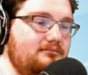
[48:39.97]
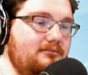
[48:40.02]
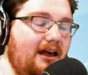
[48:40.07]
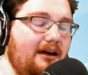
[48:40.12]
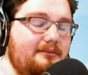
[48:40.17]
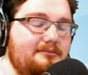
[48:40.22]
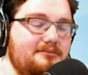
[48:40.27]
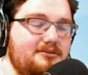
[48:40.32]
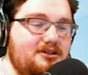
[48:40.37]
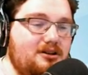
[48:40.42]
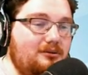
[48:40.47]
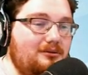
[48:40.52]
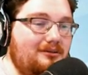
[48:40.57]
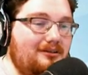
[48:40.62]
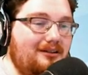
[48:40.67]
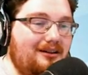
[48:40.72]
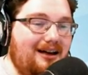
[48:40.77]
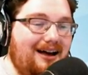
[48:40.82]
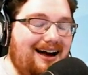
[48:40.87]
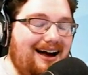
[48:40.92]
yeah. So
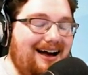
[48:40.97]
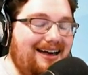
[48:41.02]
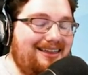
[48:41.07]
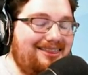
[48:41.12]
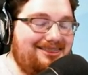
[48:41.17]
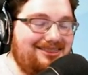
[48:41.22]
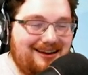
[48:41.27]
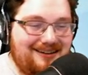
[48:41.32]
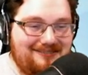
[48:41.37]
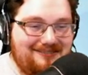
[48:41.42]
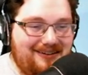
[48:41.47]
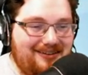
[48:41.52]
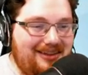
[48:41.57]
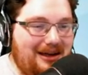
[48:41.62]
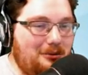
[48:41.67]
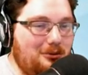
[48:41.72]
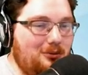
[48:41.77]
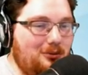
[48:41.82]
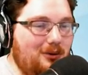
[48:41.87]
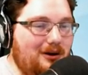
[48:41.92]
I I found
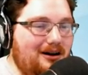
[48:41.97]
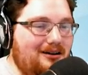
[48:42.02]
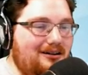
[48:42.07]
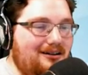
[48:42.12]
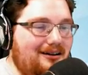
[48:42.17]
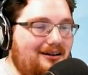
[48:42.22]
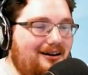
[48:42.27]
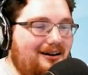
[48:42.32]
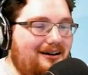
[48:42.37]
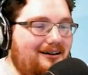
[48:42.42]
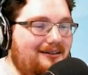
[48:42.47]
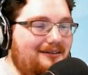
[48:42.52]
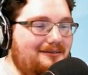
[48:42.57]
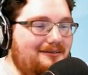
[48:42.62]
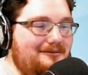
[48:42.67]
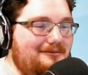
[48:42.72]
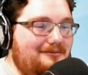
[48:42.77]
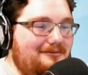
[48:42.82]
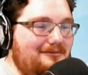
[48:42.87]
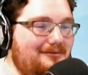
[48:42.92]
that one weird.
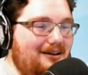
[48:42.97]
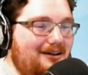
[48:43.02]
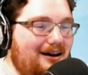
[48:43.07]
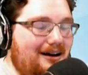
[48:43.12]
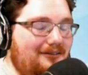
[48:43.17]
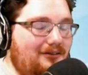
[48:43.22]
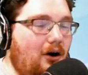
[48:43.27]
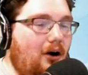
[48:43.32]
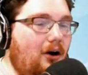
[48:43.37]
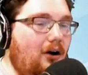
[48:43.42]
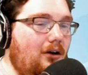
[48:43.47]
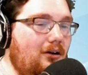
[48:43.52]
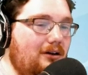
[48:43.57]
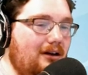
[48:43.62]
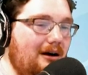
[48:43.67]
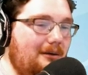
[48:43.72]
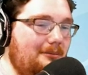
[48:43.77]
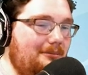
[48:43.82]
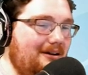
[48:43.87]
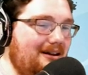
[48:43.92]
Uh, Of all
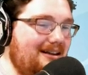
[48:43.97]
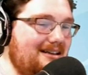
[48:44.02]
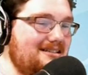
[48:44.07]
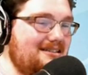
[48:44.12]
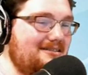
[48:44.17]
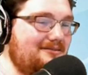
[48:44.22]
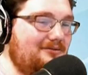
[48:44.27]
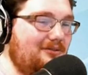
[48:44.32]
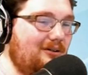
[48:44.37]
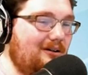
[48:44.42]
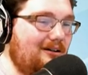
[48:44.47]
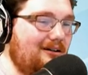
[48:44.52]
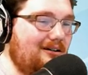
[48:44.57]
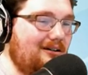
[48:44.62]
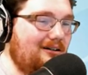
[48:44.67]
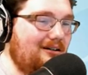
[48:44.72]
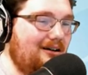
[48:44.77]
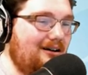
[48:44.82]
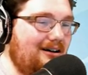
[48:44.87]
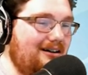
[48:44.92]
companies,
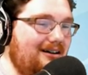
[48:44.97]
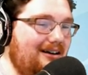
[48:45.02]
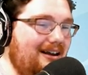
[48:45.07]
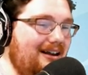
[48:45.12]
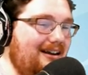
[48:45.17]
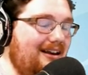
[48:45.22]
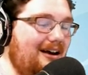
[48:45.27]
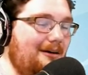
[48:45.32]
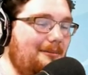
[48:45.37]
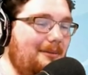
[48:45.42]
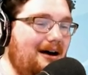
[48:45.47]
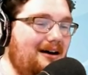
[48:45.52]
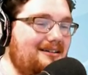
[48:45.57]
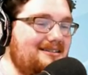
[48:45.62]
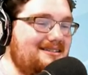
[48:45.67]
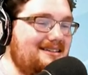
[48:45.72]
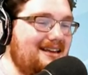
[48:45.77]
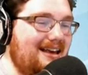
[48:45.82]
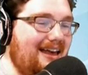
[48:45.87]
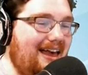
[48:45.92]
for Hyundai to come out
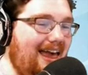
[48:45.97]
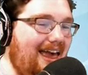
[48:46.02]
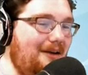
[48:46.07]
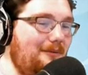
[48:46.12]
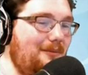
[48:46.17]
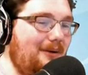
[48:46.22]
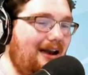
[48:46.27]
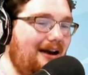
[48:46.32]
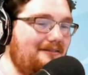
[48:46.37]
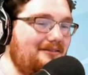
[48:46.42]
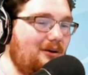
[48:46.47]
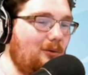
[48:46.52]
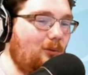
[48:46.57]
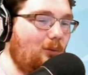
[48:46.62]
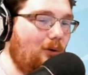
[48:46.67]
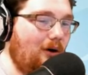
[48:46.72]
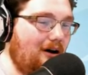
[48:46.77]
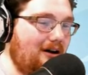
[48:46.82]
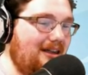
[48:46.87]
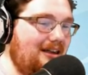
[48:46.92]
and say, hey, we have a
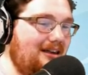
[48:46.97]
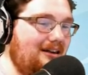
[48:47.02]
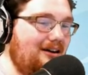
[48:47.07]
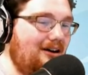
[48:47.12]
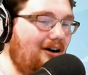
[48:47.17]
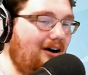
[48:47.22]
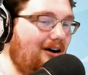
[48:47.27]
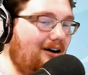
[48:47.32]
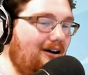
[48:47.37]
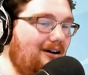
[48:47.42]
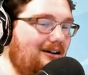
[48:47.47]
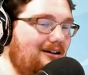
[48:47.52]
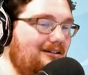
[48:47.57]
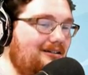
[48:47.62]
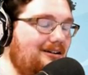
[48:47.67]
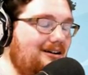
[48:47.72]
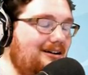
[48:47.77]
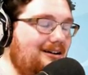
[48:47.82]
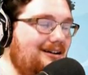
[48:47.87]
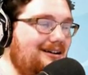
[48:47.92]
walking car